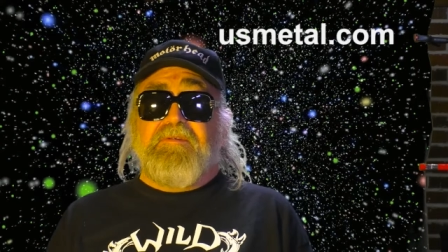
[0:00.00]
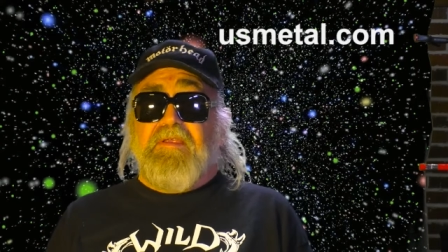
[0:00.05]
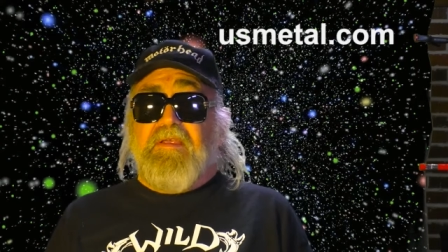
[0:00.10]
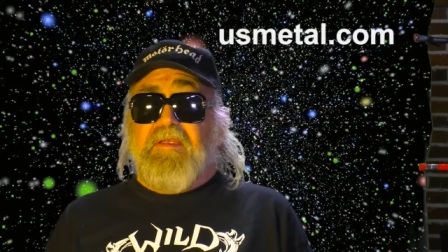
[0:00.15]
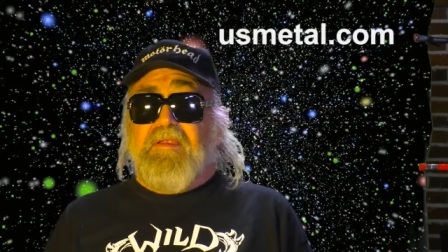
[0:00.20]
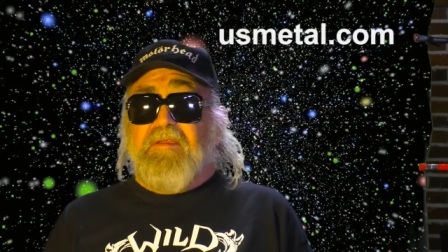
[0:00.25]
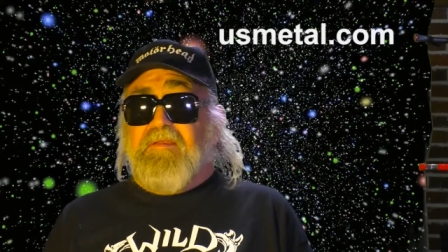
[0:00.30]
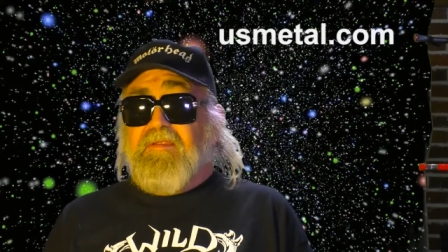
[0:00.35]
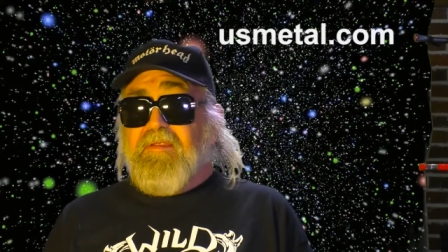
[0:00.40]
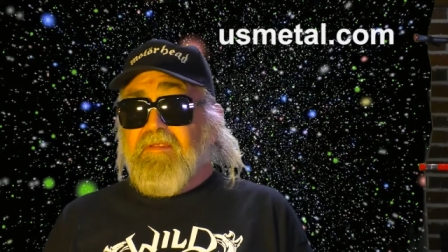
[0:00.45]

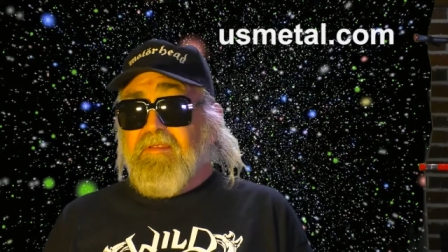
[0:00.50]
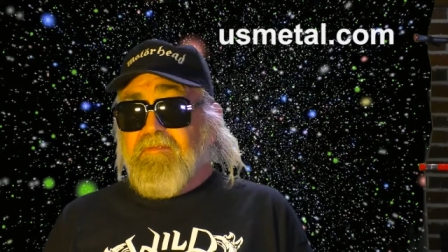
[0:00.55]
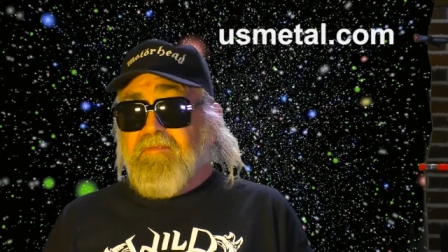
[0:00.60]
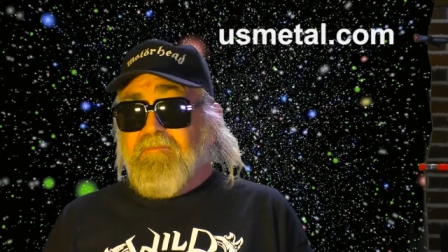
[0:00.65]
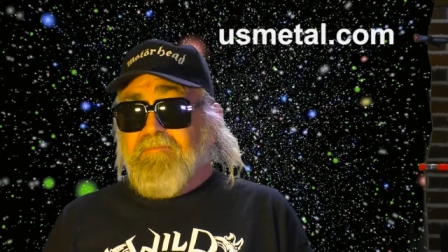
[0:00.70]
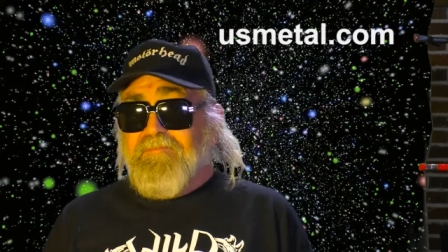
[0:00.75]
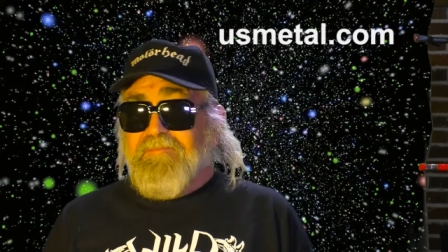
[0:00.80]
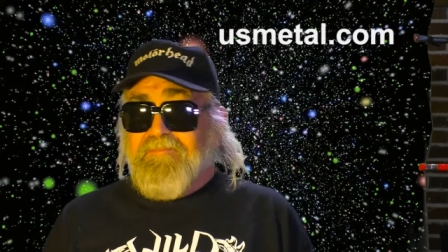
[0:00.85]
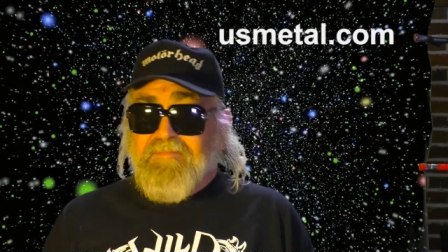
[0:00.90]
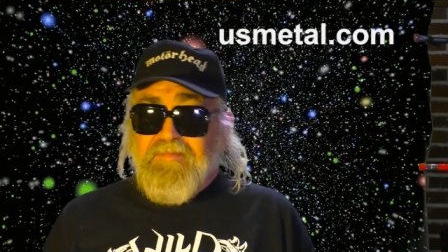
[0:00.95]
And
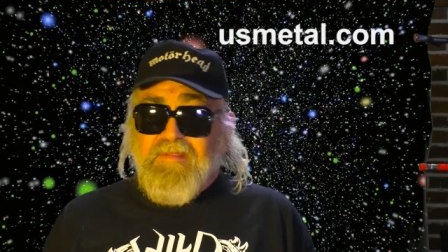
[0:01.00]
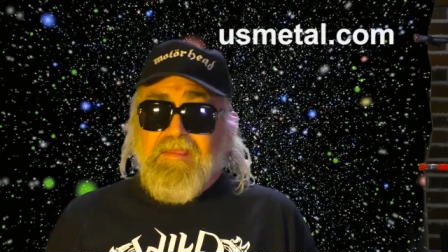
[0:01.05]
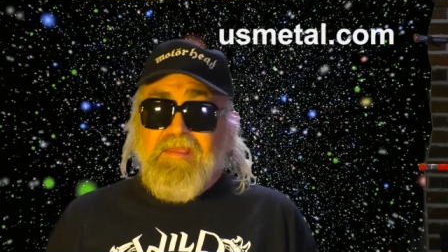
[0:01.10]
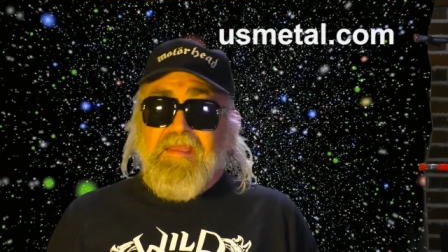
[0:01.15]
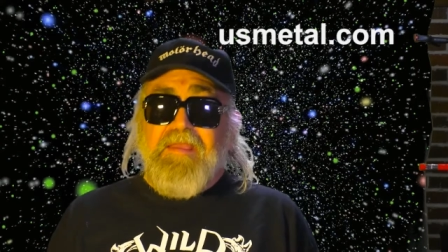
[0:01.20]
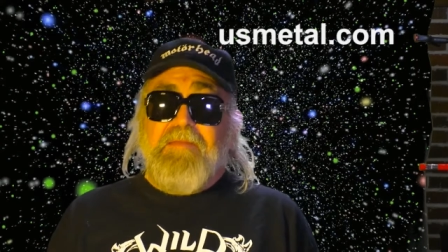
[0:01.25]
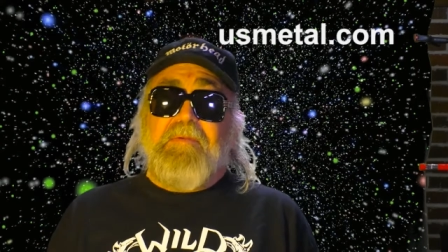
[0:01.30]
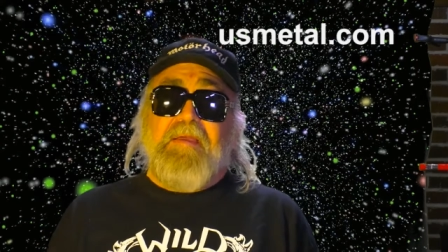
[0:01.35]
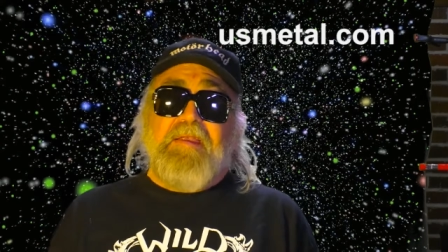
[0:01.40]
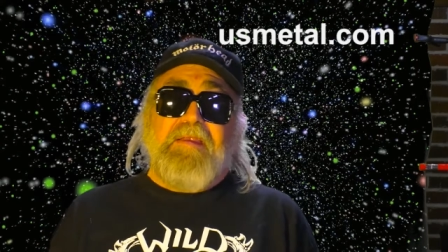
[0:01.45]

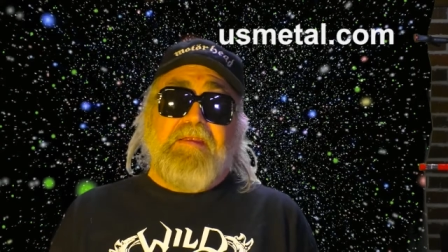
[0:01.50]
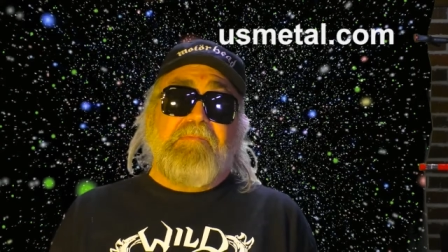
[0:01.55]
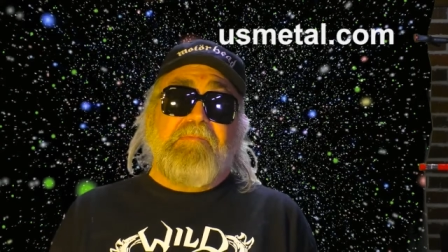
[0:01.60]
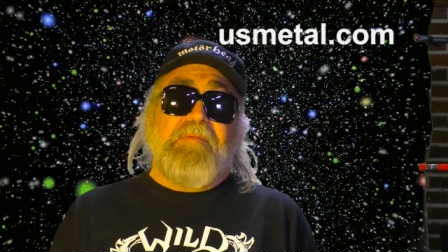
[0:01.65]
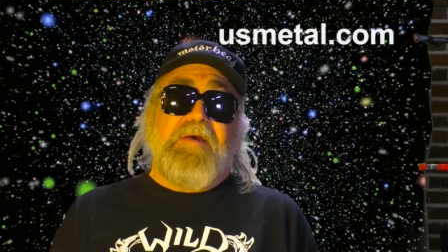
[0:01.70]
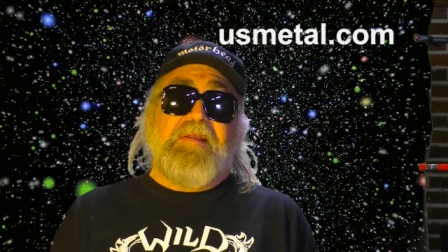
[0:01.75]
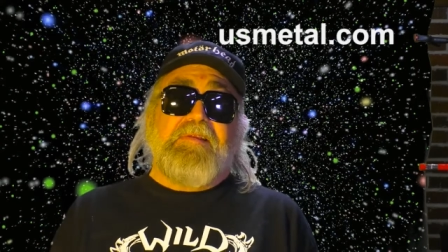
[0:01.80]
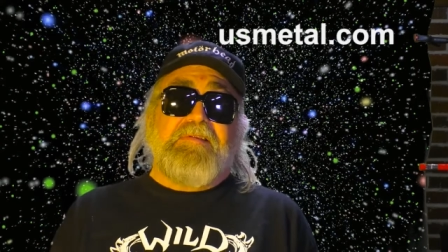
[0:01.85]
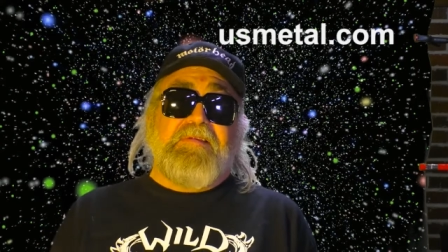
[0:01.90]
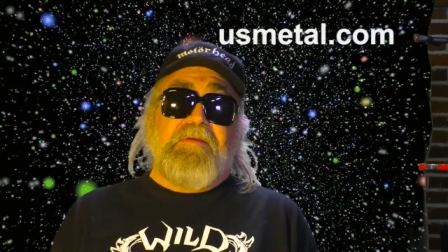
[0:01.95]
he made it
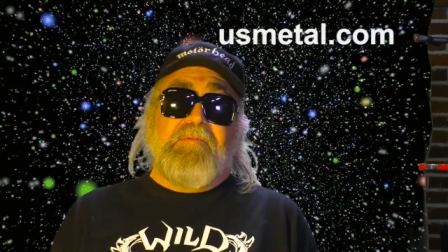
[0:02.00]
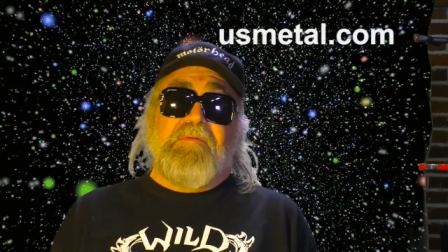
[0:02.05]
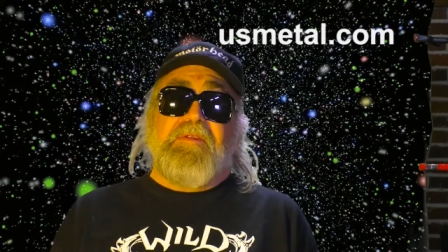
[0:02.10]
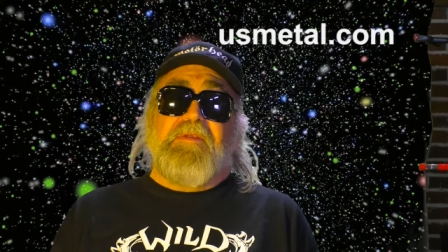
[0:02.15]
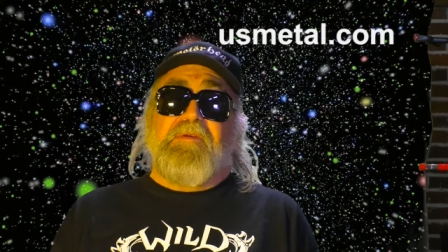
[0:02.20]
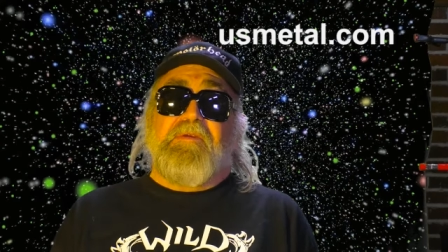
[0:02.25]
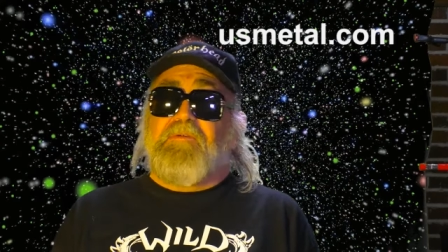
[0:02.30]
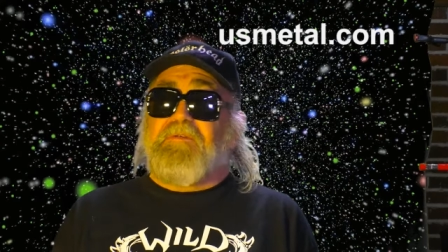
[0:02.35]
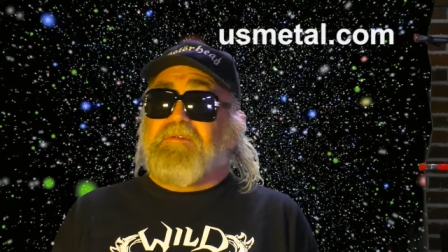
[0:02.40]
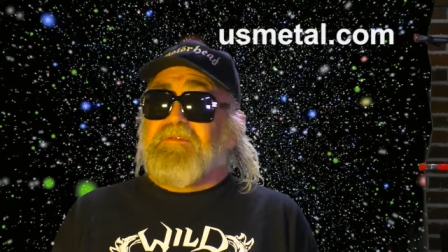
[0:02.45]
about somebody
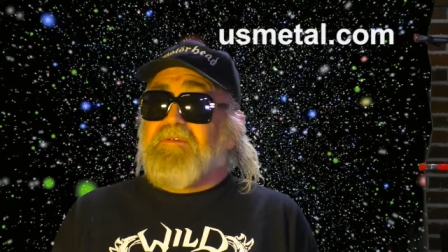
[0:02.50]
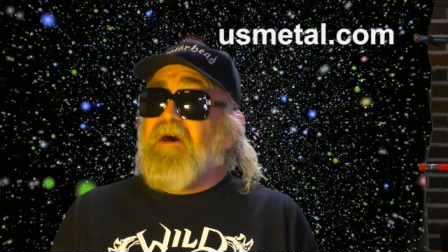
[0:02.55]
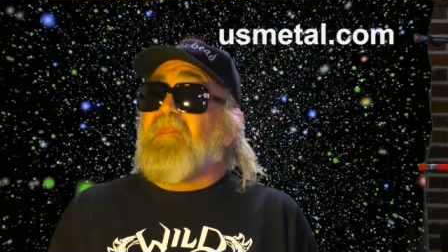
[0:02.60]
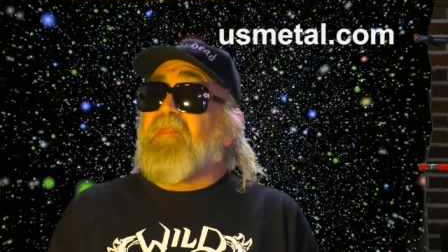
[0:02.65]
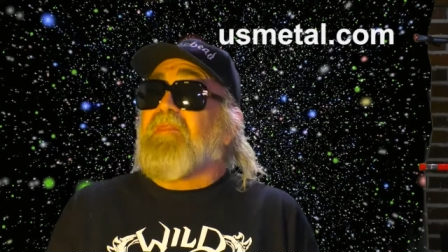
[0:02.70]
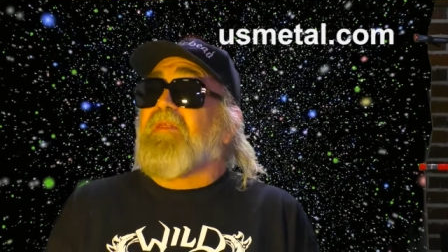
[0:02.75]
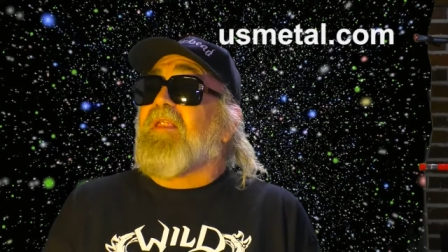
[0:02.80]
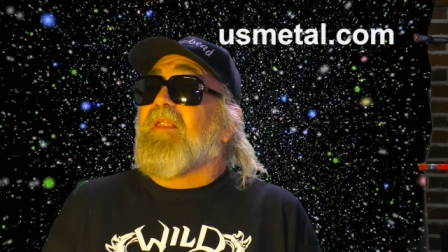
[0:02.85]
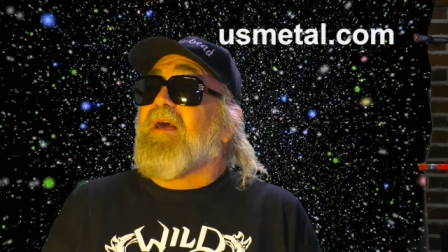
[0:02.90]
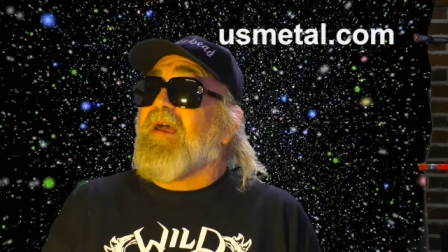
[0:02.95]
who saw
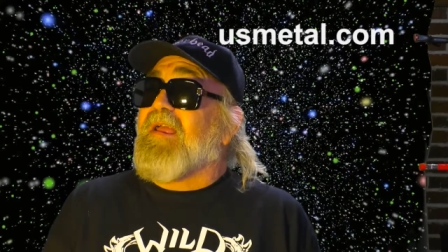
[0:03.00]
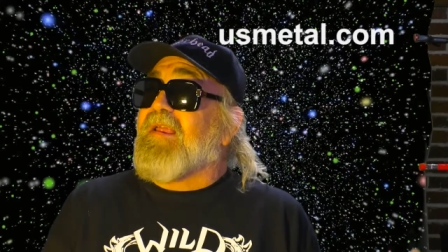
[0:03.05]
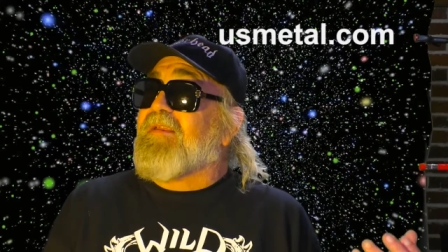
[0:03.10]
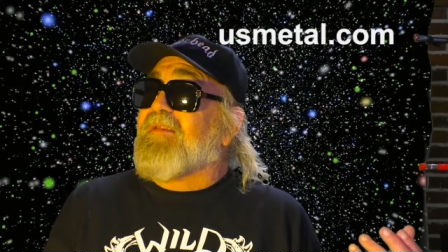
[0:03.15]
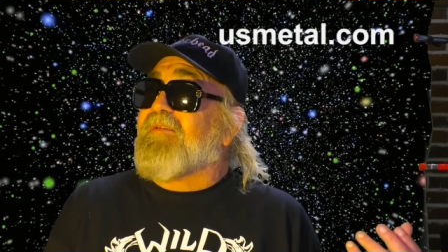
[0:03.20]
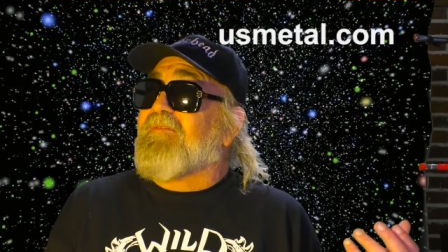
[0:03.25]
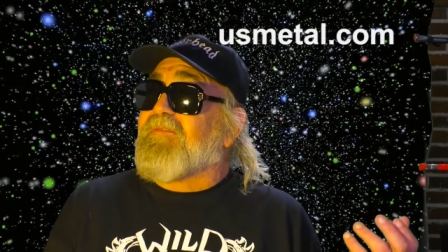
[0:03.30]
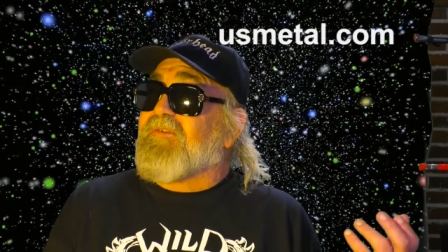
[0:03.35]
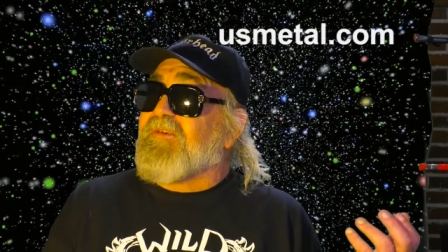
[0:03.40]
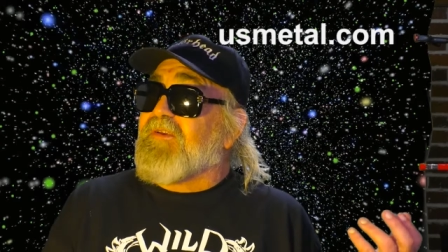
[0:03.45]
the light
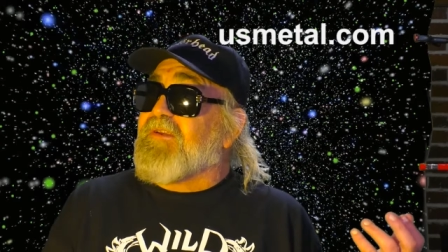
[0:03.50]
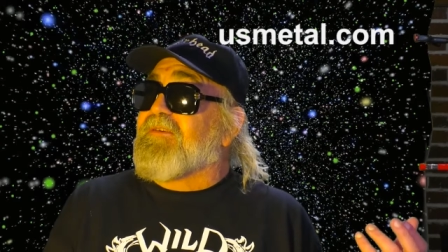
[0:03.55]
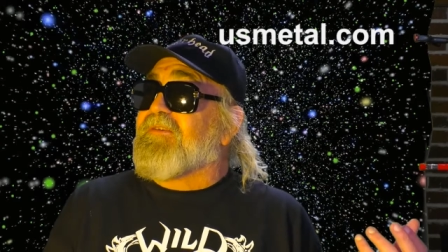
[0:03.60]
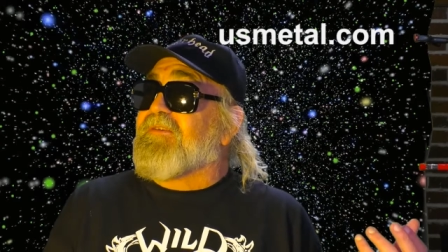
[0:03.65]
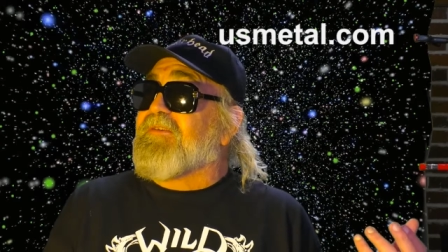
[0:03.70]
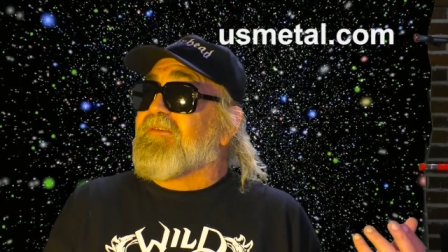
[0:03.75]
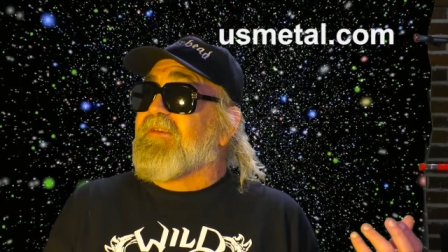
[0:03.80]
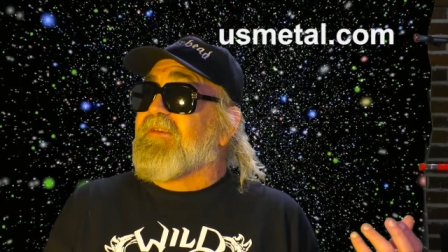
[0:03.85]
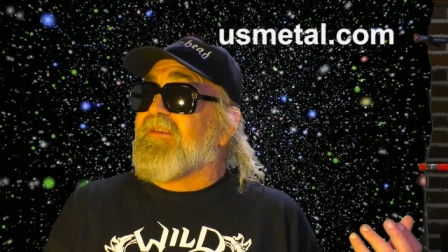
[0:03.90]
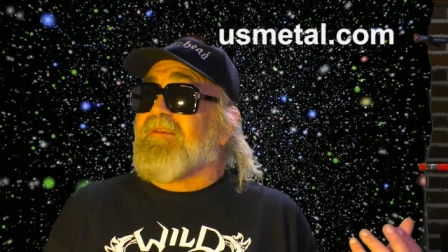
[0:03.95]
of
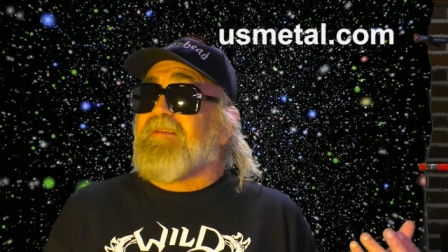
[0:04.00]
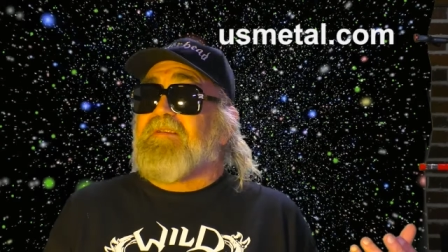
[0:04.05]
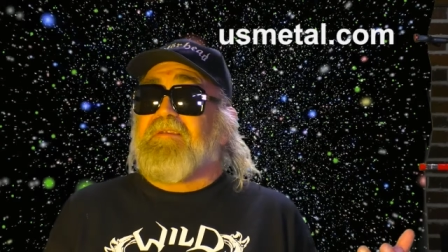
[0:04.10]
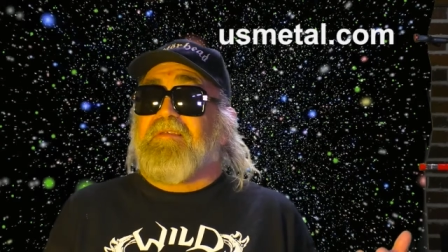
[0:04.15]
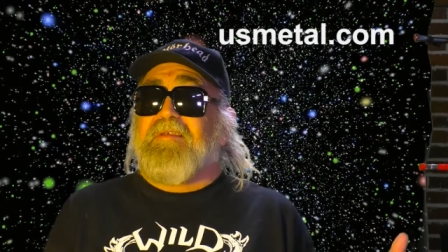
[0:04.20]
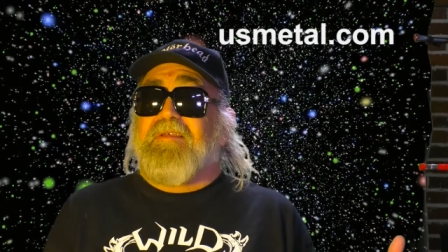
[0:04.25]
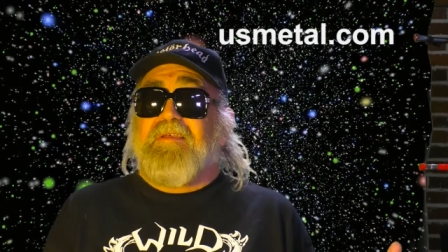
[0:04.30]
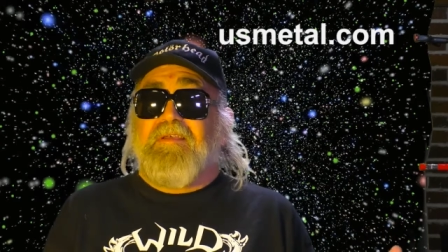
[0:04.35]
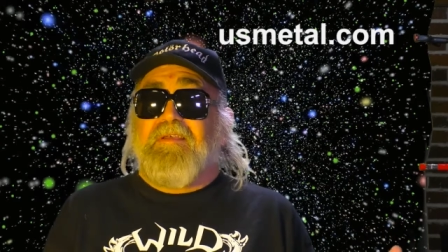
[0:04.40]
Jesus. And,